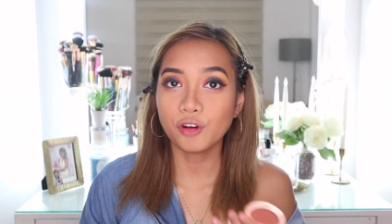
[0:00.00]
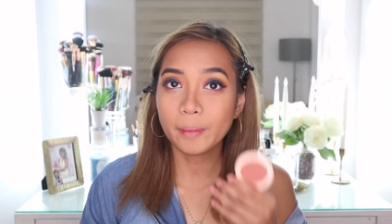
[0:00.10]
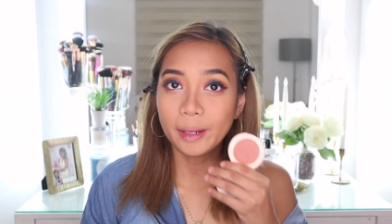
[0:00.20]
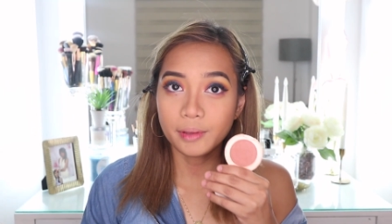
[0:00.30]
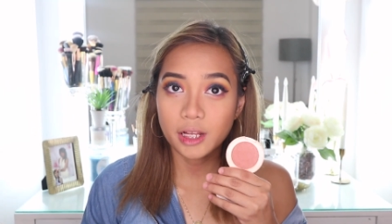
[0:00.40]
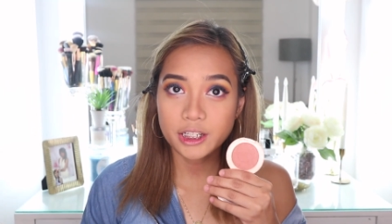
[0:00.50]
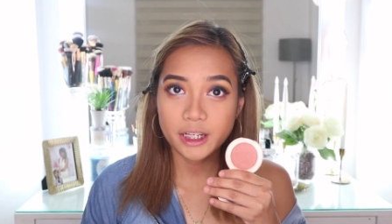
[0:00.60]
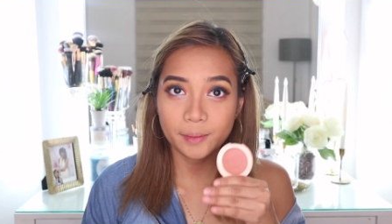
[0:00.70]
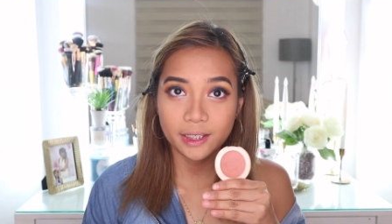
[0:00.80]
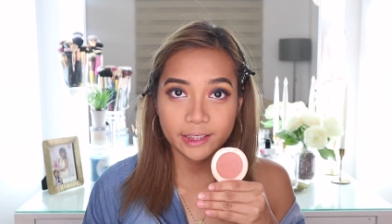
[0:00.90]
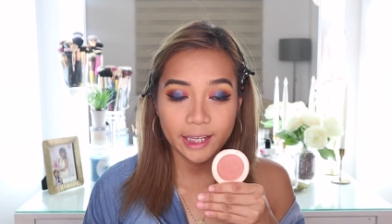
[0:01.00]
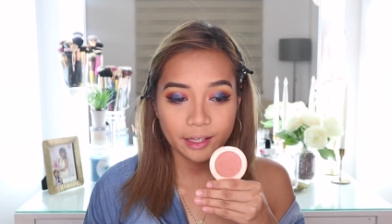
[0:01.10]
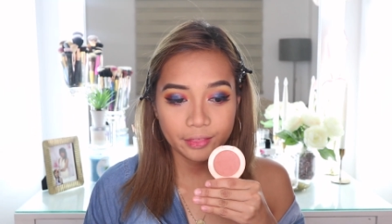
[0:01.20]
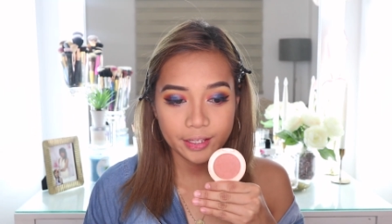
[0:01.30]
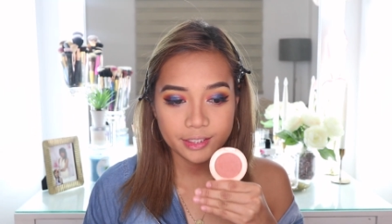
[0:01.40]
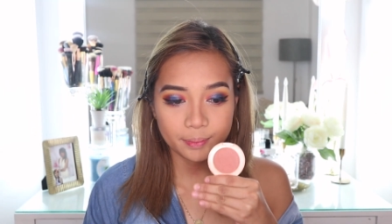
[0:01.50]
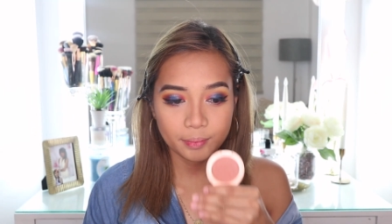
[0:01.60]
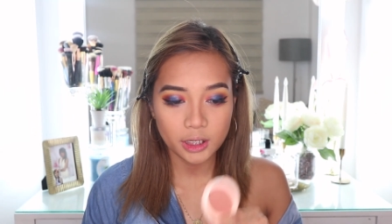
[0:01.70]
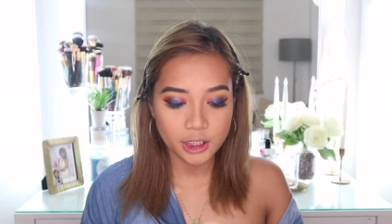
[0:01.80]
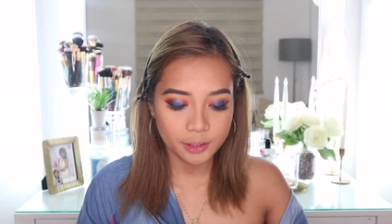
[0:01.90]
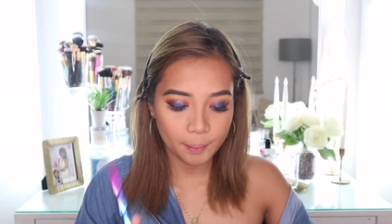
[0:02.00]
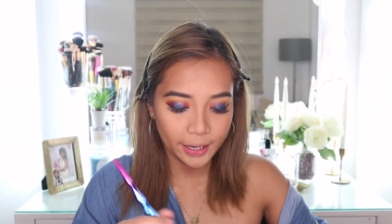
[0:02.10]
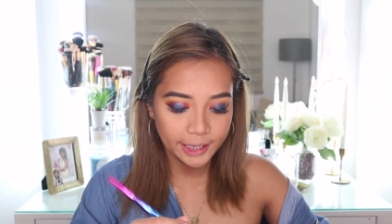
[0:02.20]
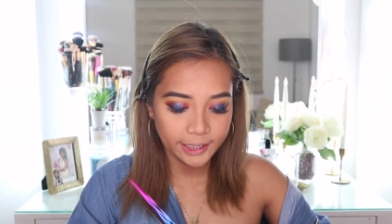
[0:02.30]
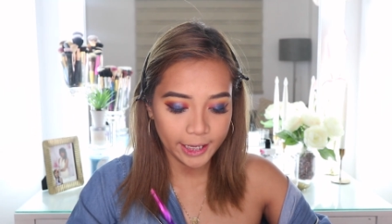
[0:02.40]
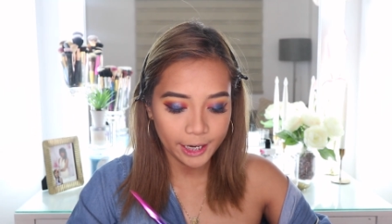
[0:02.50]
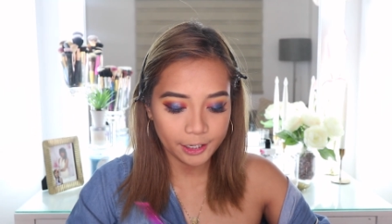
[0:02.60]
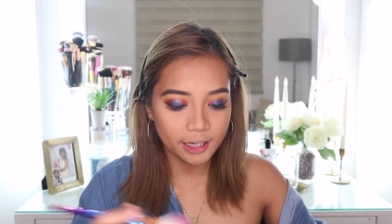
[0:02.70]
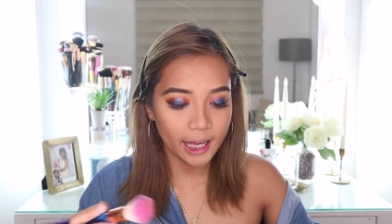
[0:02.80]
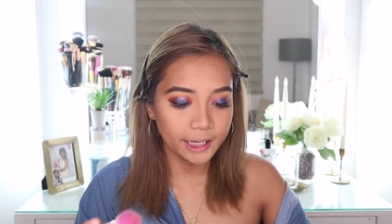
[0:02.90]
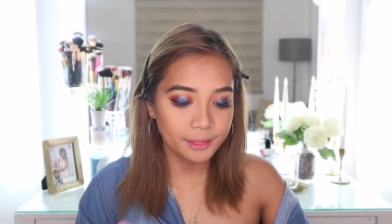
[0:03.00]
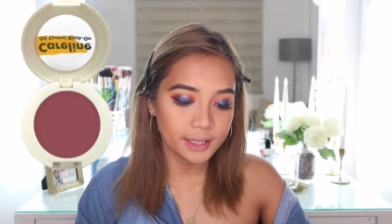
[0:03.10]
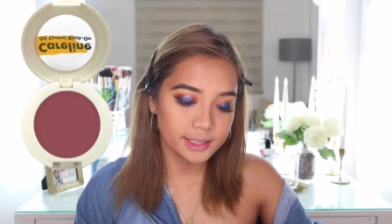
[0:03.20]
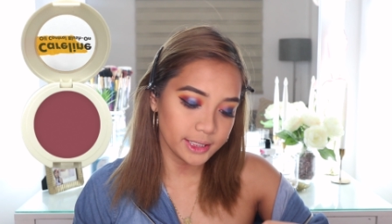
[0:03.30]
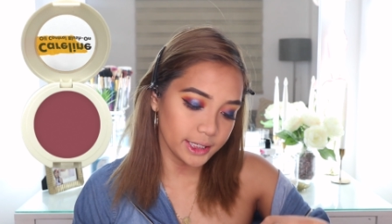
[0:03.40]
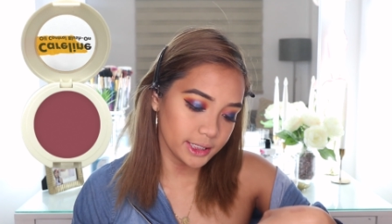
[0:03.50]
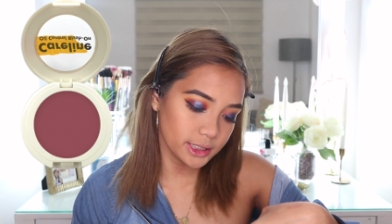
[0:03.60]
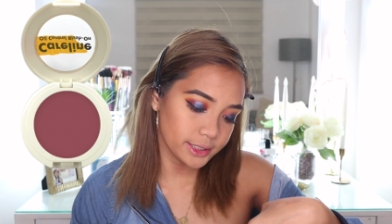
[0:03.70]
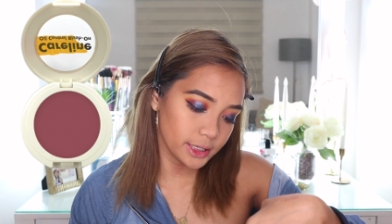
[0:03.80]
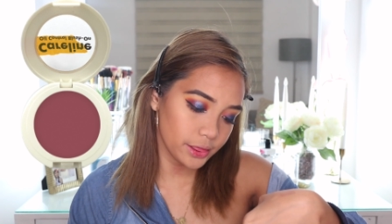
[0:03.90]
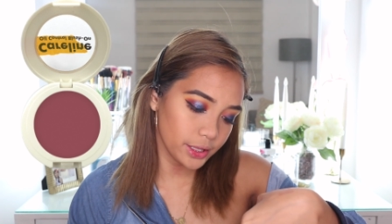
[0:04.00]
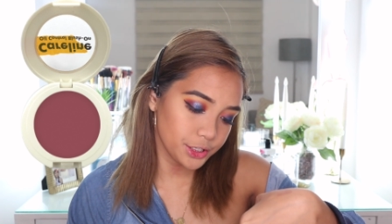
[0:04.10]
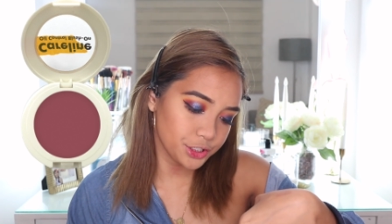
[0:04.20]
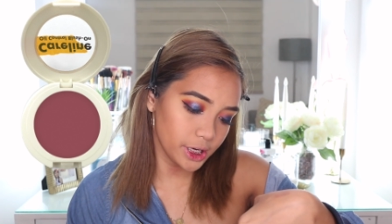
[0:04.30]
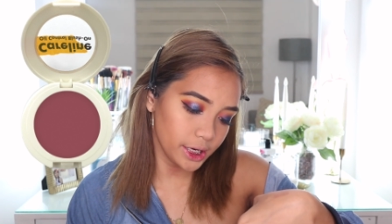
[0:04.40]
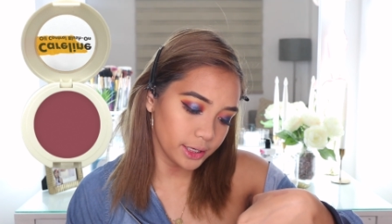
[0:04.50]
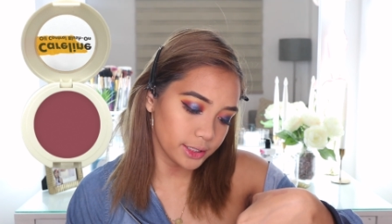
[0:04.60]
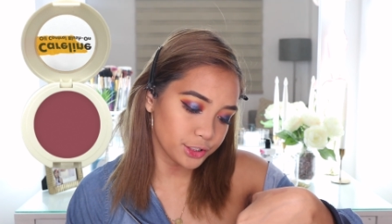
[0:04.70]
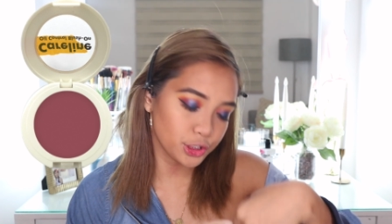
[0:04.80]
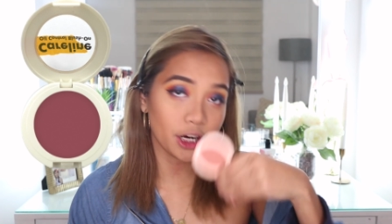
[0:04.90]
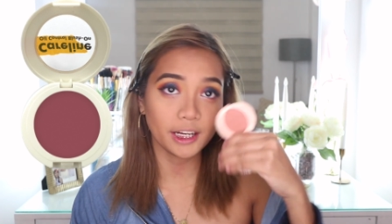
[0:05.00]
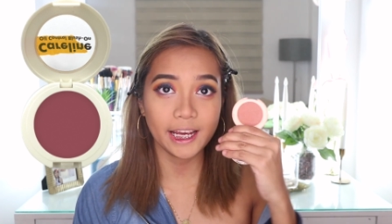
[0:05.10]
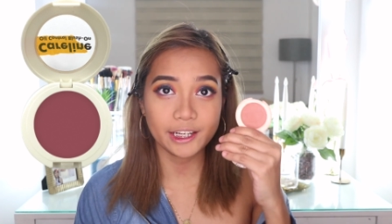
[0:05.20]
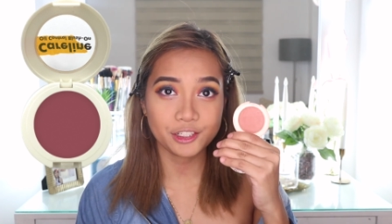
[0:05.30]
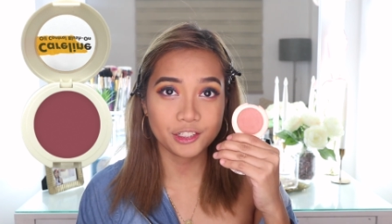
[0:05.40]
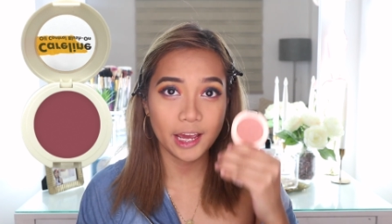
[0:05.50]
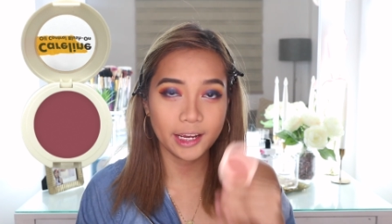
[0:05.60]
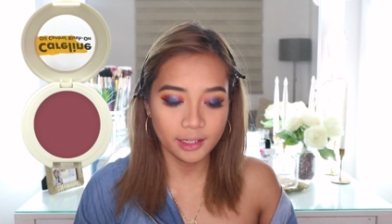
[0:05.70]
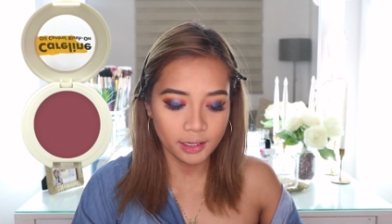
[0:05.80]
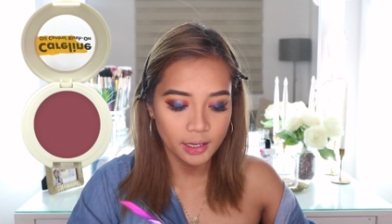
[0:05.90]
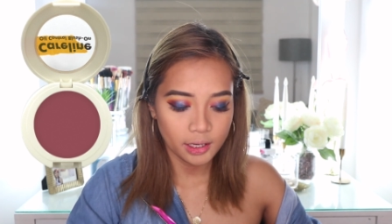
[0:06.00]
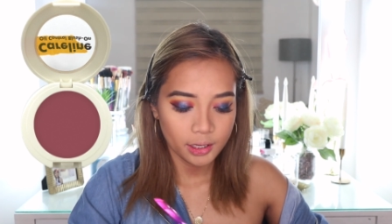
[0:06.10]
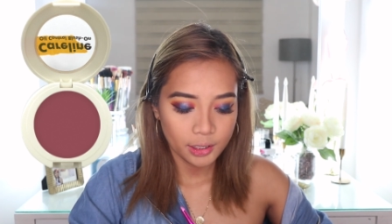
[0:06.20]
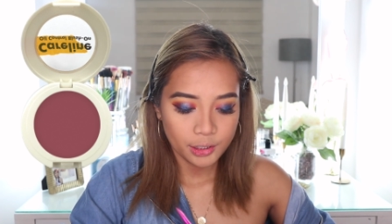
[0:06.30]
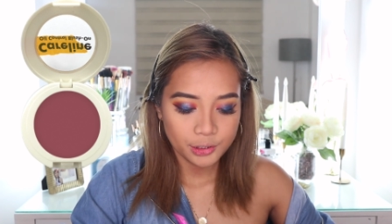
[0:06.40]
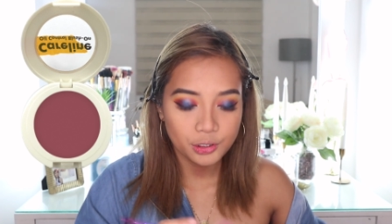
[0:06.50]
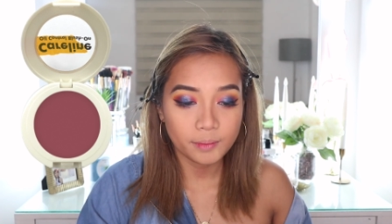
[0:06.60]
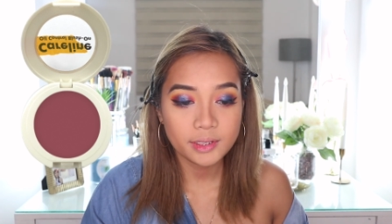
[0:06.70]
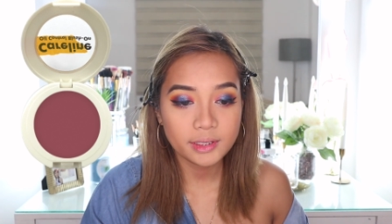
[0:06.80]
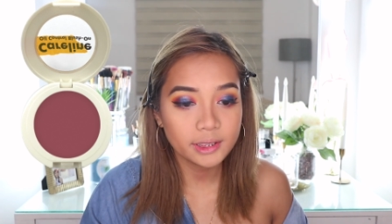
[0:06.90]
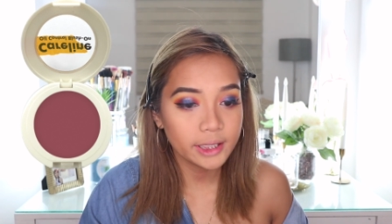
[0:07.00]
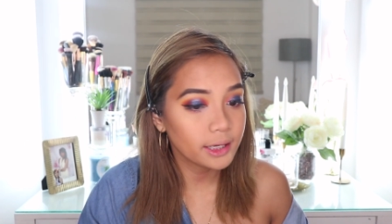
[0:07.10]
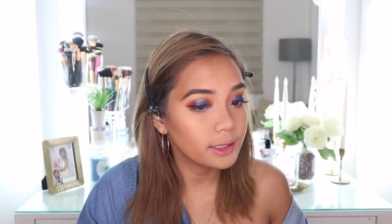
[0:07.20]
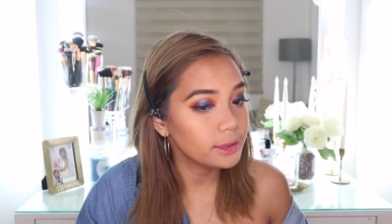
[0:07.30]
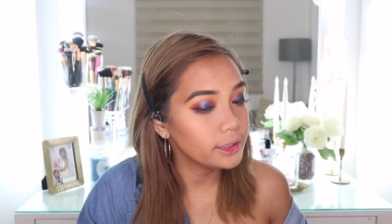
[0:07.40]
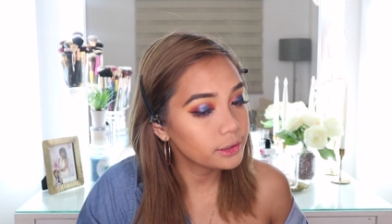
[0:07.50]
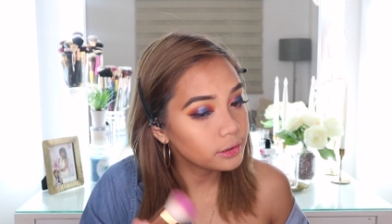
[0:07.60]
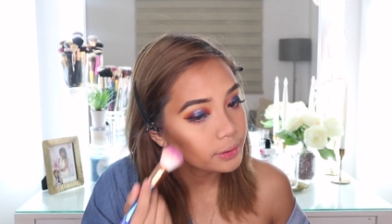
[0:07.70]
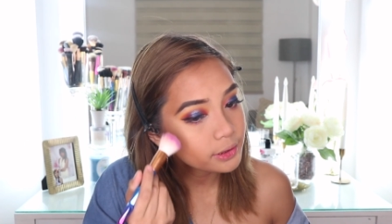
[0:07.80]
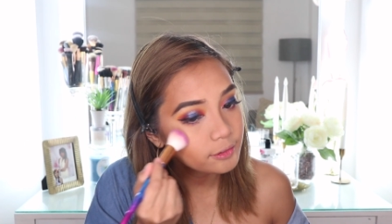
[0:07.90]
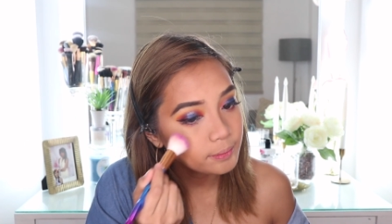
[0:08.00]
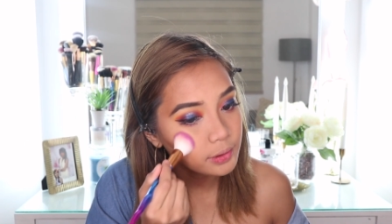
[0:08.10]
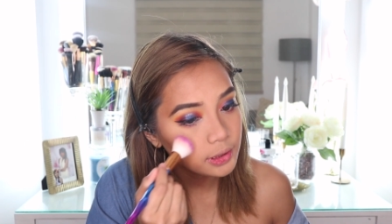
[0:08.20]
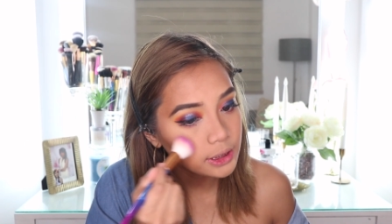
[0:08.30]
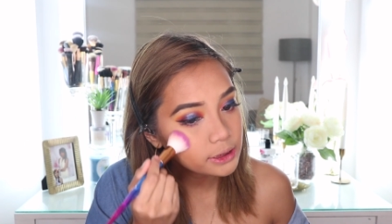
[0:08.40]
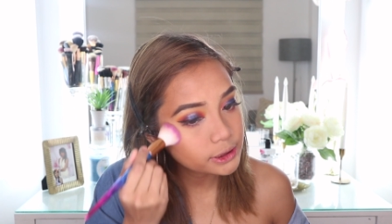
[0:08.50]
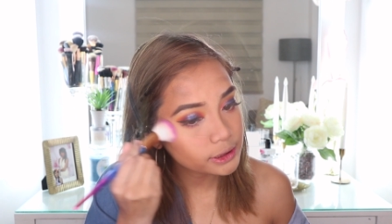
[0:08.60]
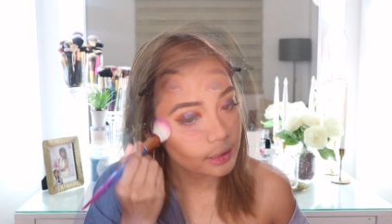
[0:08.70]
for my blush, I'm gonna take this blush by Careline. This is in the shade Starlight Shine. So I'm just gonna take a little bit of blush.